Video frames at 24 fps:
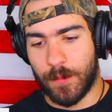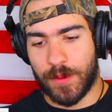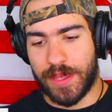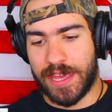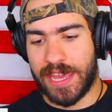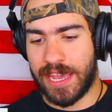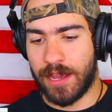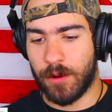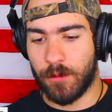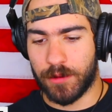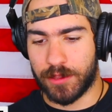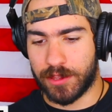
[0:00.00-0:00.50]

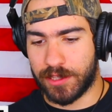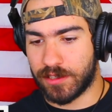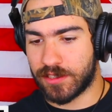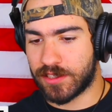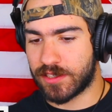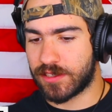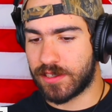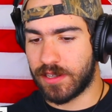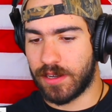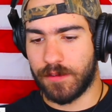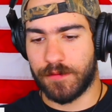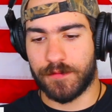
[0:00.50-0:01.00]
hit with this
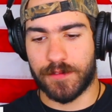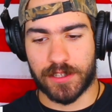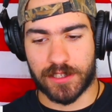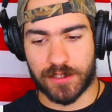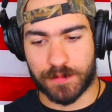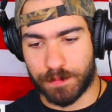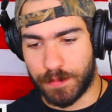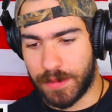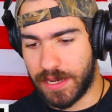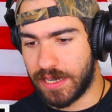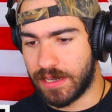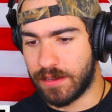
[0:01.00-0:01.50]
stuff
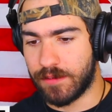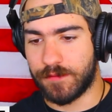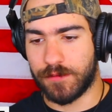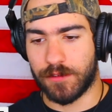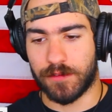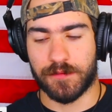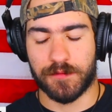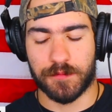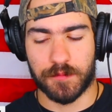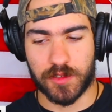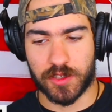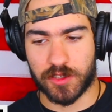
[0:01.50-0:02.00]
that's
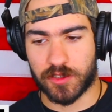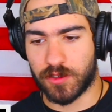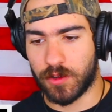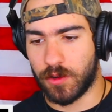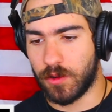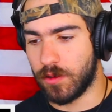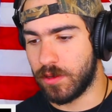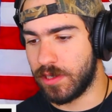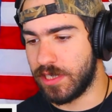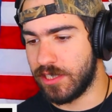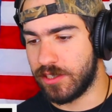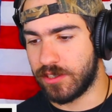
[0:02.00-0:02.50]
meaningful from the
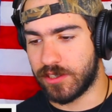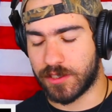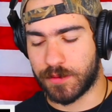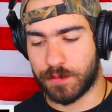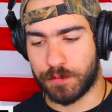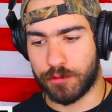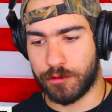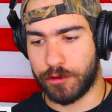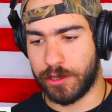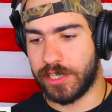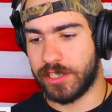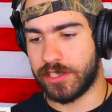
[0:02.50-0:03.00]
soul and he's just
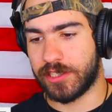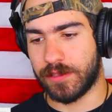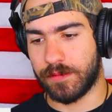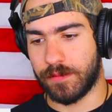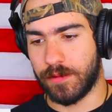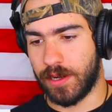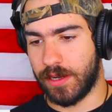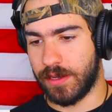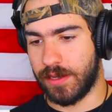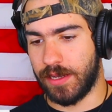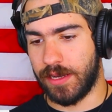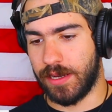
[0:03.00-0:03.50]
preaching
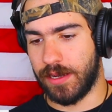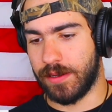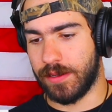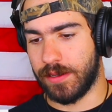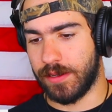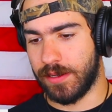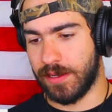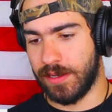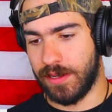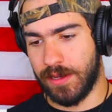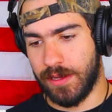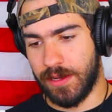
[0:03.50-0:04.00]
right now
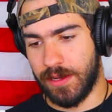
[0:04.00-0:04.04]
and